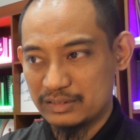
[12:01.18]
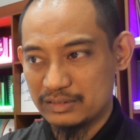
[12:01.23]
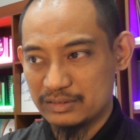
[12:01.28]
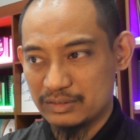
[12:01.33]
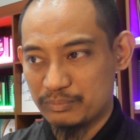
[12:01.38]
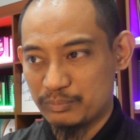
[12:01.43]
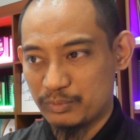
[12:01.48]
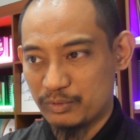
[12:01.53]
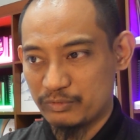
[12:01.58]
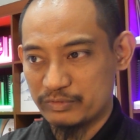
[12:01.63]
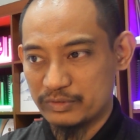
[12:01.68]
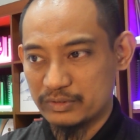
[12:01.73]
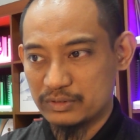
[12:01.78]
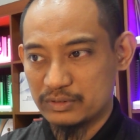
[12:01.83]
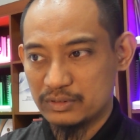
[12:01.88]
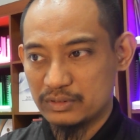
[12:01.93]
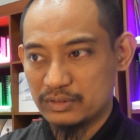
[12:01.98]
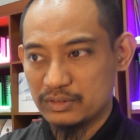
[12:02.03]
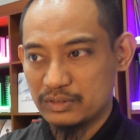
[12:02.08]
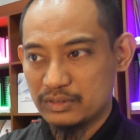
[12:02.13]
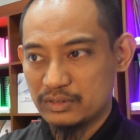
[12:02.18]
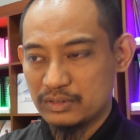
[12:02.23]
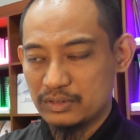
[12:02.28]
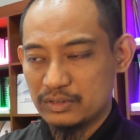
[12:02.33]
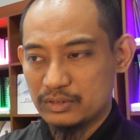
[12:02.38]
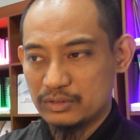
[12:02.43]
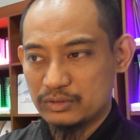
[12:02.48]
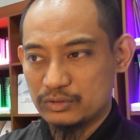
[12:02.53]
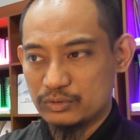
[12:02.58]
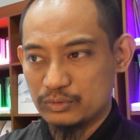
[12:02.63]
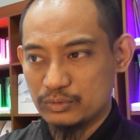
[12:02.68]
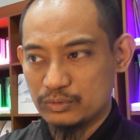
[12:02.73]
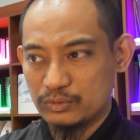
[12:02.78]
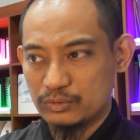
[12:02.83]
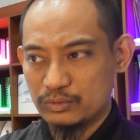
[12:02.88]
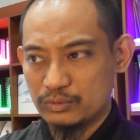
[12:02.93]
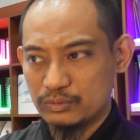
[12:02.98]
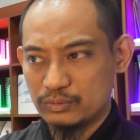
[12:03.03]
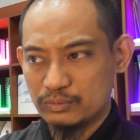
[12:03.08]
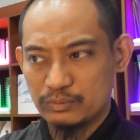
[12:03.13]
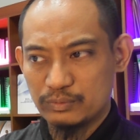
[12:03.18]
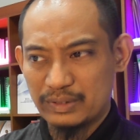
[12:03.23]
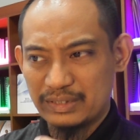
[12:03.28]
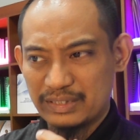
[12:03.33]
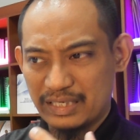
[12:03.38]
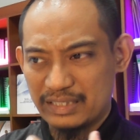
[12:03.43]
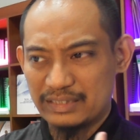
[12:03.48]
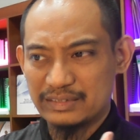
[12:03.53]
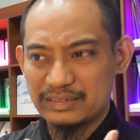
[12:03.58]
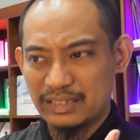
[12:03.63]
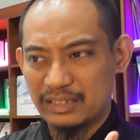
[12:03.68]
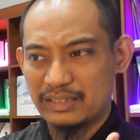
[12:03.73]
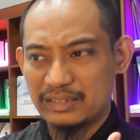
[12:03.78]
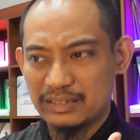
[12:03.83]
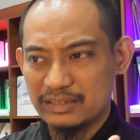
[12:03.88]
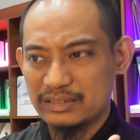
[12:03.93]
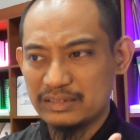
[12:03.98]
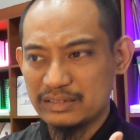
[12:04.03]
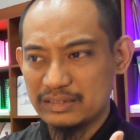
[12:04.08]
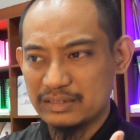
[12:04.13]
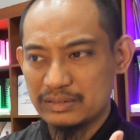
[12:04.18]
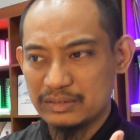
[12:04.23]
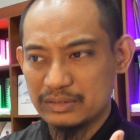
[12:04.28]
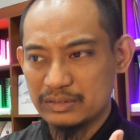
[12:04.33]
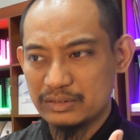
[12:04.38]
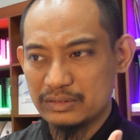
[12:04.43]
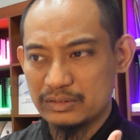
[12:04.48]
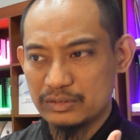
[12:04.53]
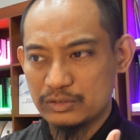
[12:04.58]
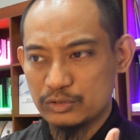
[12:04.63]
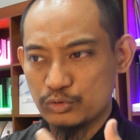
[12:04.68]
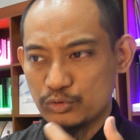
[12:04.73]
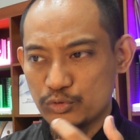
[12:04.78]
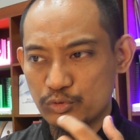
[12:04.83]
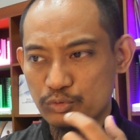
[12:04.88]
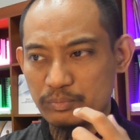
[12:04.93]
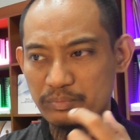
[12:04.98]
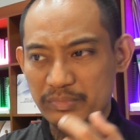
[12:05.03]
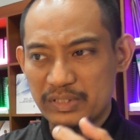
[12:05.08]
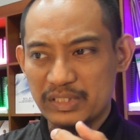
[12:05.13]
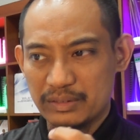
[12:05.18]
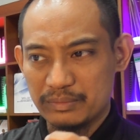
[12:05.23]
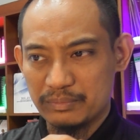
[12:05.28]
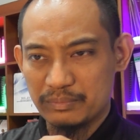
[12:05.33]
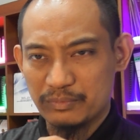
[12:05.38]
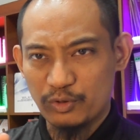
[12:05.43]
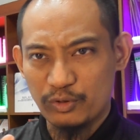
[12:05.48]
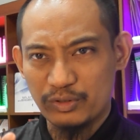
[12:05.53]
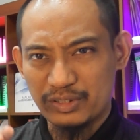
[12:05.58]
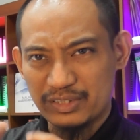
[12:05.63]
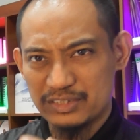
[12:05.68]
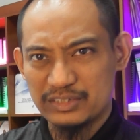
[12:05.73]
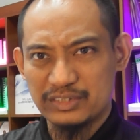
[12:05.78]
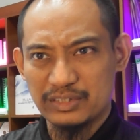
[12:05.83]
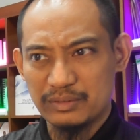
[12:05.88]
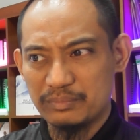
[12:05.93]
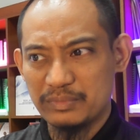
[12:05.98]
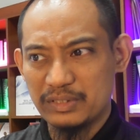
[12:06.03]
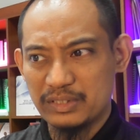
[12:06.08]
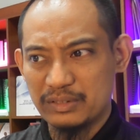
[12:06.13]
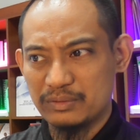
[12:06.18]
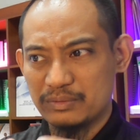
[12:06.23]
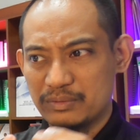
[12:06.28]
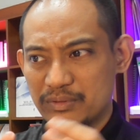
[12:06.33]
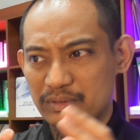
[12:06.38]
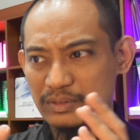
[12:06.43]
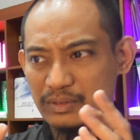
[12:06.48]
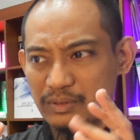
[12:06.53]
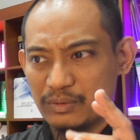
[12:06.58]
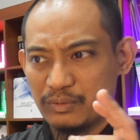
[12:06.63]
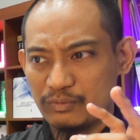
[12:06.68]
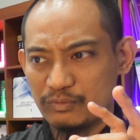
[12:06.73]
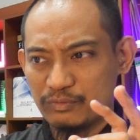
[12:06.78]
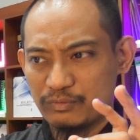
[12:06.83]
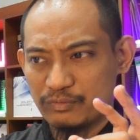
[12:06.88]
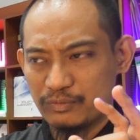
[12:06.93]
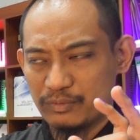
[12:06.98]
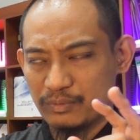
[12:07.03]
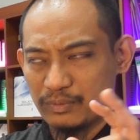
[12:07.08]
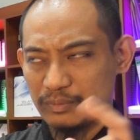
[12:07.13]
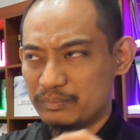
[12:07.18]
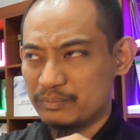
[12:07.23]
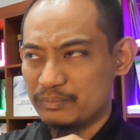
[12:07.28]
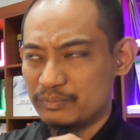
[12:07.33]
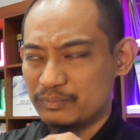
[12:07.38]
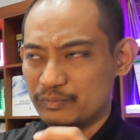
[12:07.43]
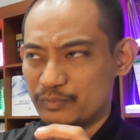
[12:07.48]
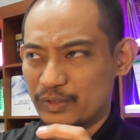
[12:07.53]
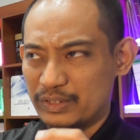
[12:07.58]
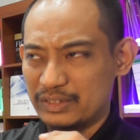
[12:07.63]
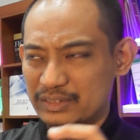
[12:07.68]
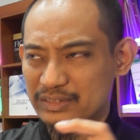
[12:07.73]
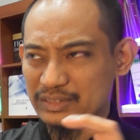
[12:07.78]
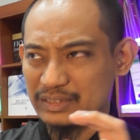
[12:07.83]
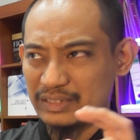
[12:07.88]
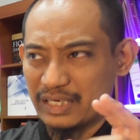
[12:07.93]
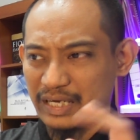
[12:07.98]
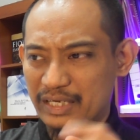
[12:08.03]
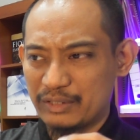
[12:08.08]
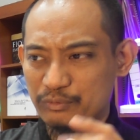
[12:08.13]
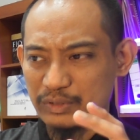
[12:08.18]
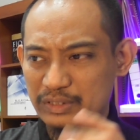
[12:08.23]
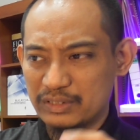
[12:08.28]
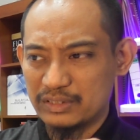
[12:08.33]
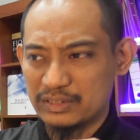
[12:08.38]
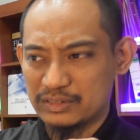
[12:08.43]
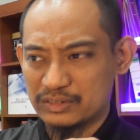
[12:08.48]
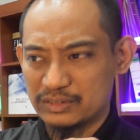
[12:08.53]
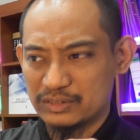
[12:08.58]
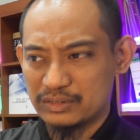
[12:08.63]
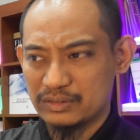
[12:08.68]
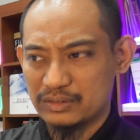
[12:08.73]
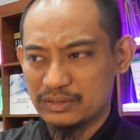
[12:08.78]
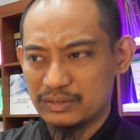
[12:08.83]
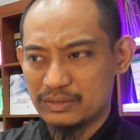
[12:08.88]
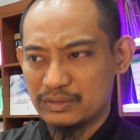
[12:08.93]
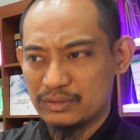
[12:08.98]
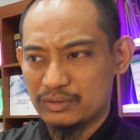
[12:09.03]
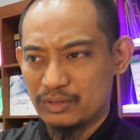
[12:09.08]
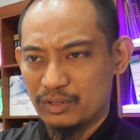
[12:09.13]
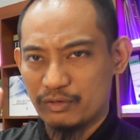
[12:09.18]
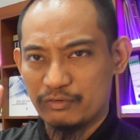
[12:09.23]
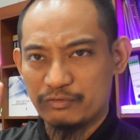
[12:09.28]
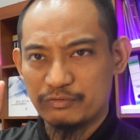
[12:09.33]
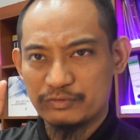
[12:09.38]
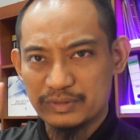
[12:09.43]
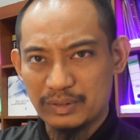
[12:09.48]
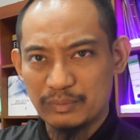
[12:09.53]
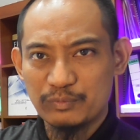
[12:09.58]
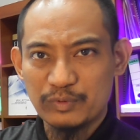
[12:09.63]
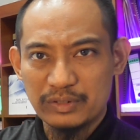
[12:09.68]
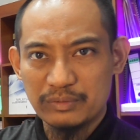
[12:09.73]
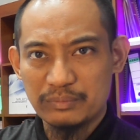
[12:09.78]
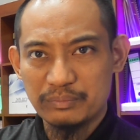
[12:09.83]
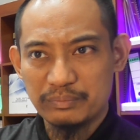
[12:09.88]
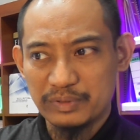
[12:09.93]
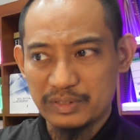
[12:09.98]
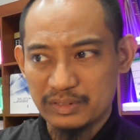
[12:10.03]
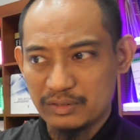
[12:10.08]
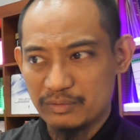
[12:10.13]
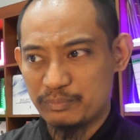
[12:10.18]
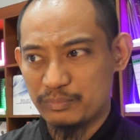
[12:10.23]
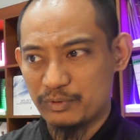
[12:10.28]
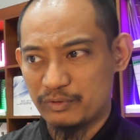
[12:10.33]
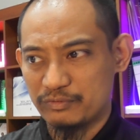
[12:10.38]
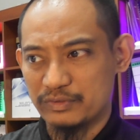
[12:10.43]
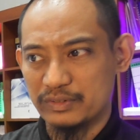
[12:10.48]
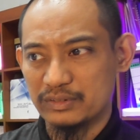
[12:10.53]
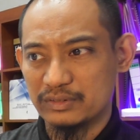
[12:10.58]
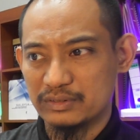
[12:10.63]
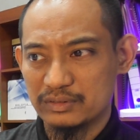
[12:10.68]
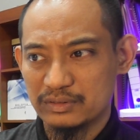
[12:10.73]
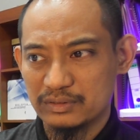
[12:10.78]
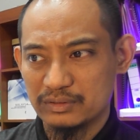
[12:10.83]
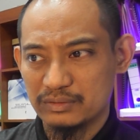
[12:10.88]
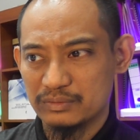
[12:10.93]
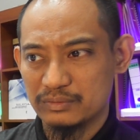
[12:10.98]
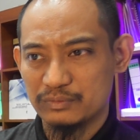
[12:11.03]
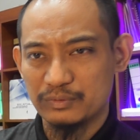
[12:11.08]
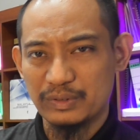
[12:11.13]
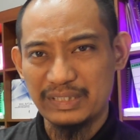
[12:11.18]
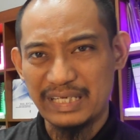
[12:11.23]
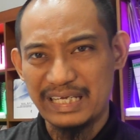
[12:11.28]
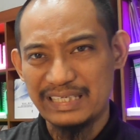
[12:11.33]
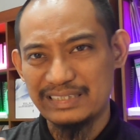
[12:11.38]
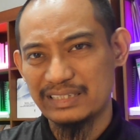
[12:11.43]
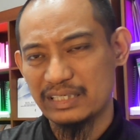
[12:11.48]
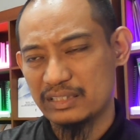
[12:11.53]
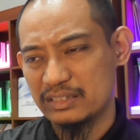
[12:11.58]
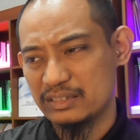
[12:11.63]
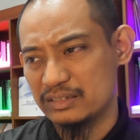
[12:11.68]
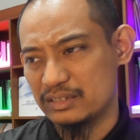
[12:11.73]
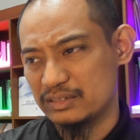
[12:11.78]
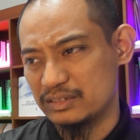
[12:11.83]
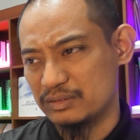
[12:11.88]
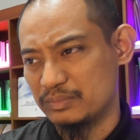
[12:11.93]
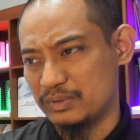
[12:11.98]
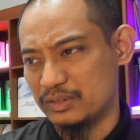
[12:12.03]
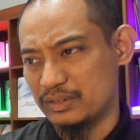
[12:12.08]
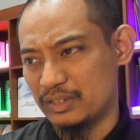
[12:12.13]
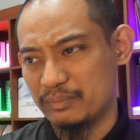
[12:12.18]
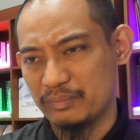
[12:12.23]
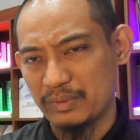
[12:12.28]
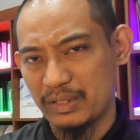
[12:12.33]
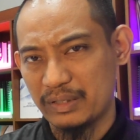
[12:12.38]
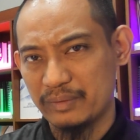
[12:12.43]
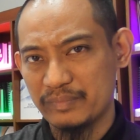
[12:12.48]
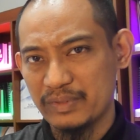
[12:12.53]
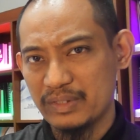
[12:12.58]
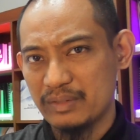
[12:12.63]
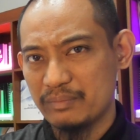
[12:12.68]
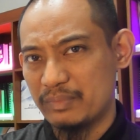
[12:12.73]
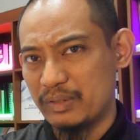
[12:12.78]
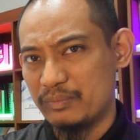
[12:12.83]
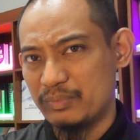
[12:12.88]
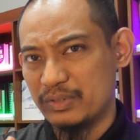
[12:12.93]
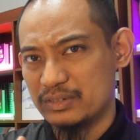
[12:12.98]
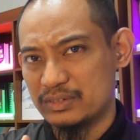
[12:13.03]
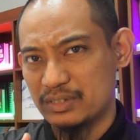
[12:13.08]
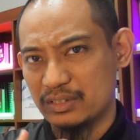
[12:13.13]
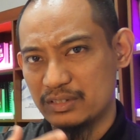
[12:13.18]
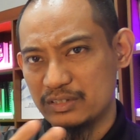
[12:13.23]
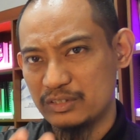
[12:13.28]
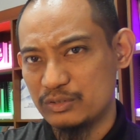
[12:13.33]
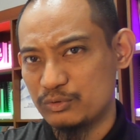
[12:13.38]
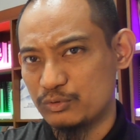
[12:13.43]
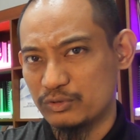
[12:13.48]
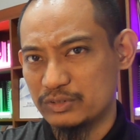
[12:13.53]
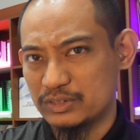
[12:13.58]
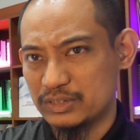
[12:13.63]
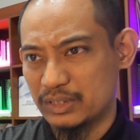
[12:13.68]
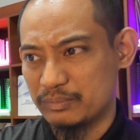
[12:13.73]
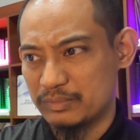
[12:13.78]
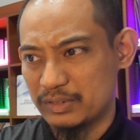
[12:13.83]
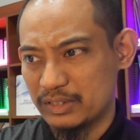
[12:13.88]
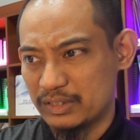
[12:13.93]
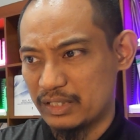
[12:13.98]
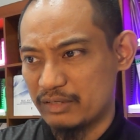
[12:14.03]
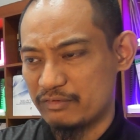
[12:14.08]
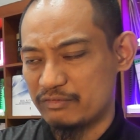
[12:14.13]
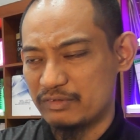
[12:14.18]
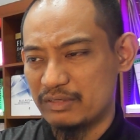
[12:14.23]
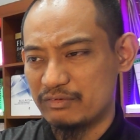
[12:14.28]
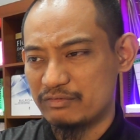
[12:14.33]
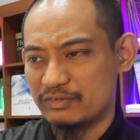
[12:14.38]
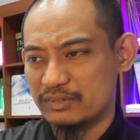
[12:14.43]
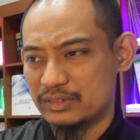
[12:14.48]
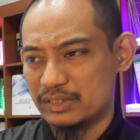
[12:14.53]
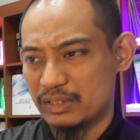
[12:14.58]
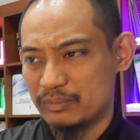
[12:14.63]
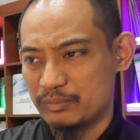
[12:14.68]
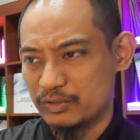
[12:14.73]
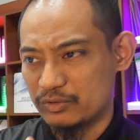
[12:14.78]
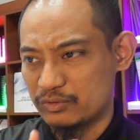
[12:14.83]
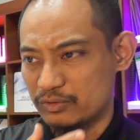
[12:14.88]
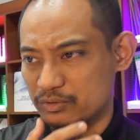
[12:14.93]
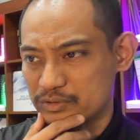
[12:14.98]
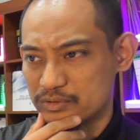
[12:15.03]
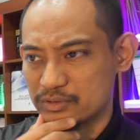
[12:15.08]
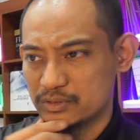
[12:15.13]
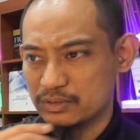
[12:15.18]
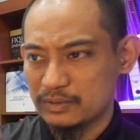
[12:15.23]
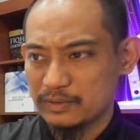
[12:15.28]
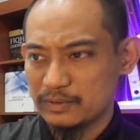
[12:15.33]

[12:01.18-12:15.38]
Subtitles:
is a prophet. So what exactly do you mean, or Christian mean, when they say eyewitness of someone being a prophet? What exactly does it mean? Maybe it's a new concept that I have never come across.